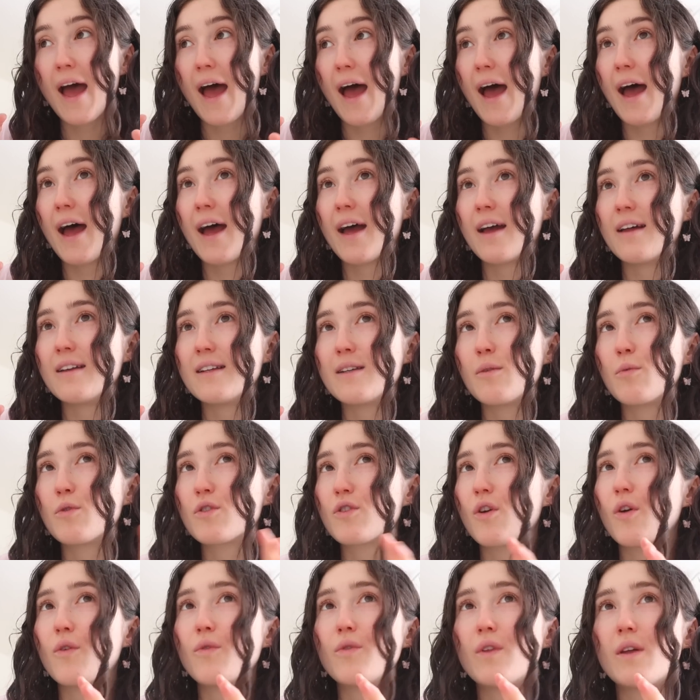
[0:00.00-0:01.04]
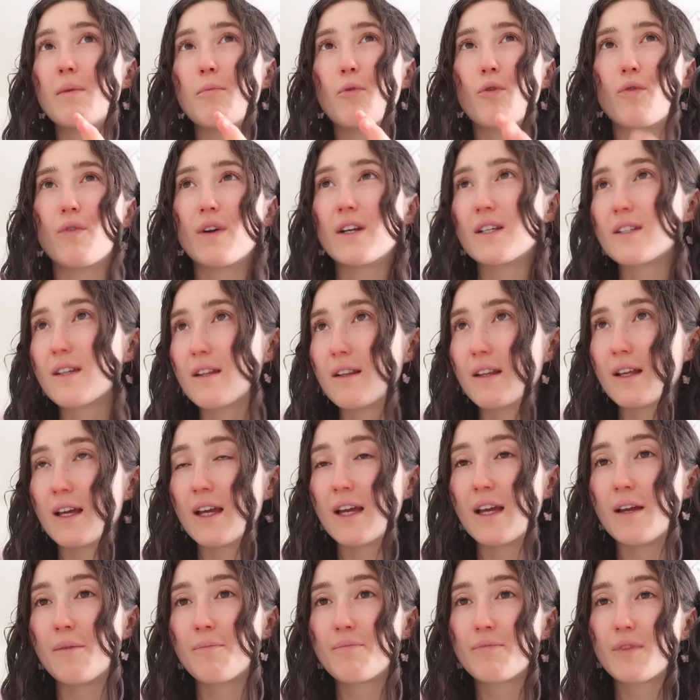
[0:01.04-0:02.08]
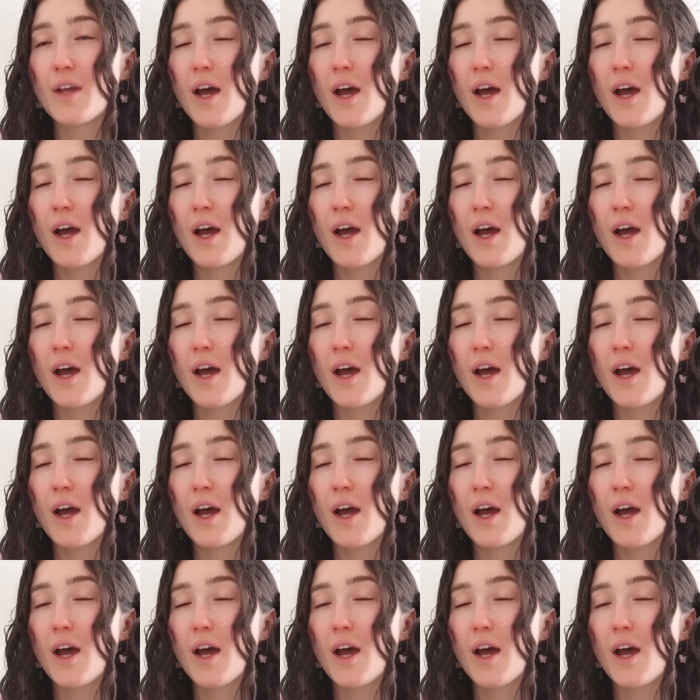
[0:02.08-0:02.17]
And it was only more recently